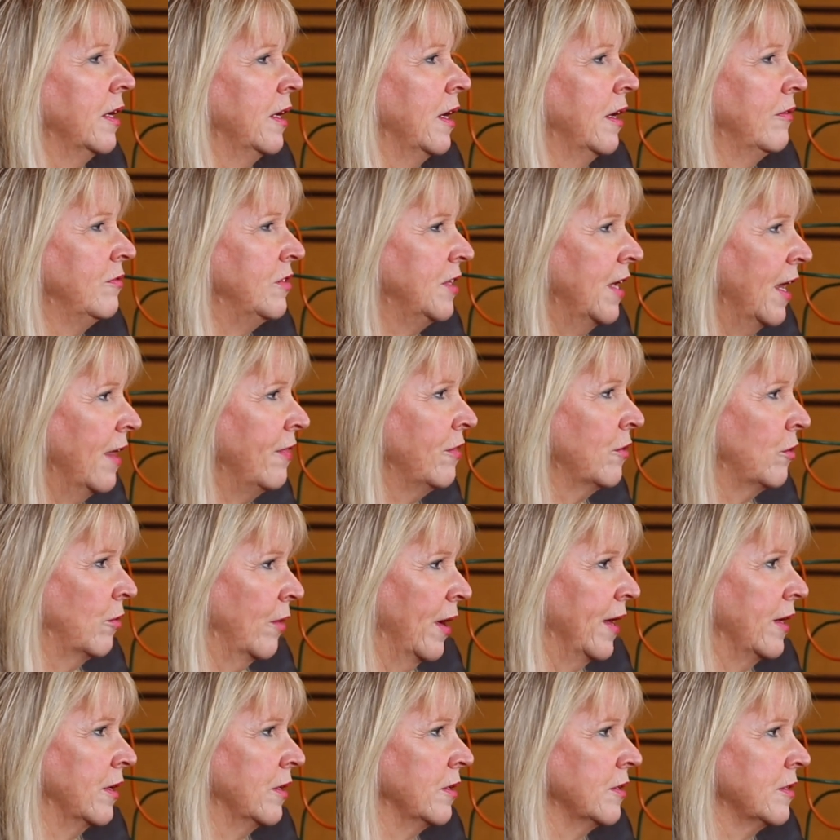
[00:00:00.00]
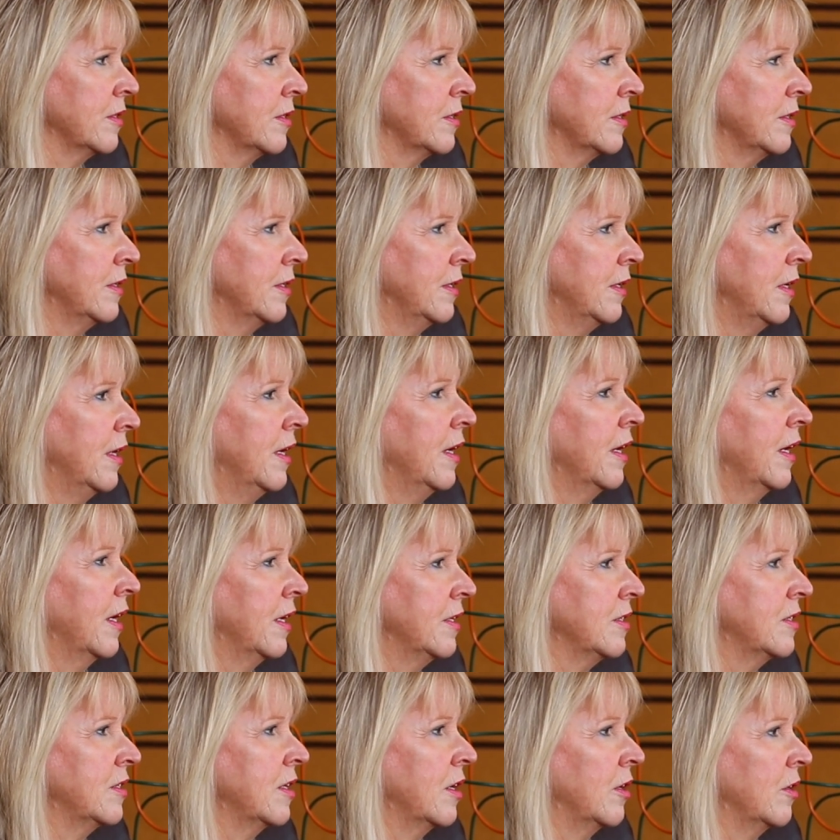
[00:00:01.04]
of 10th graders
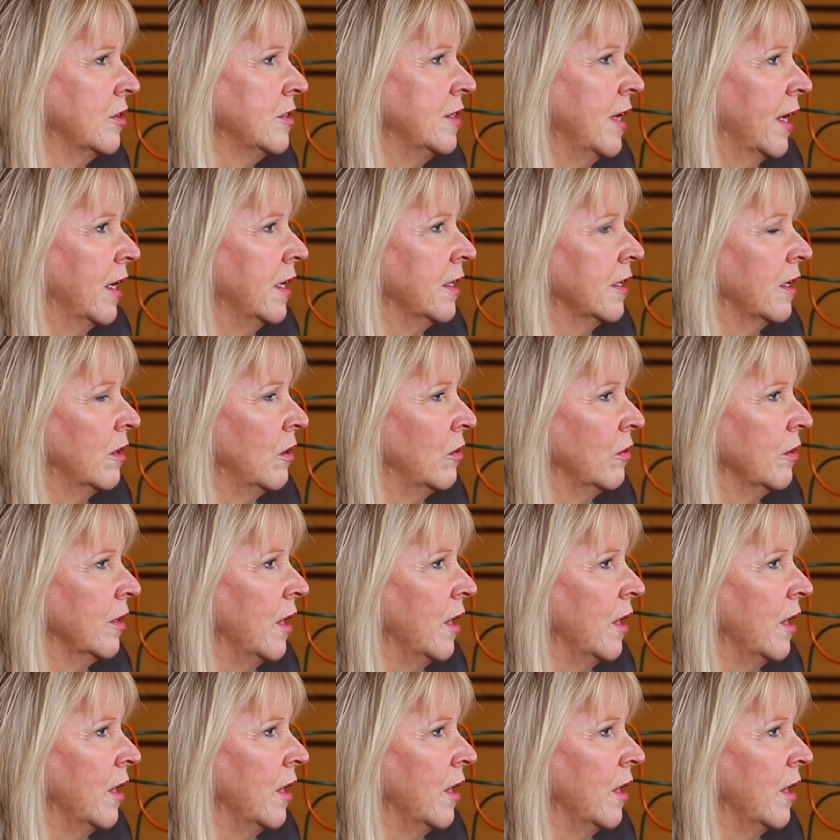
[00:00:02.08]
consider taking their own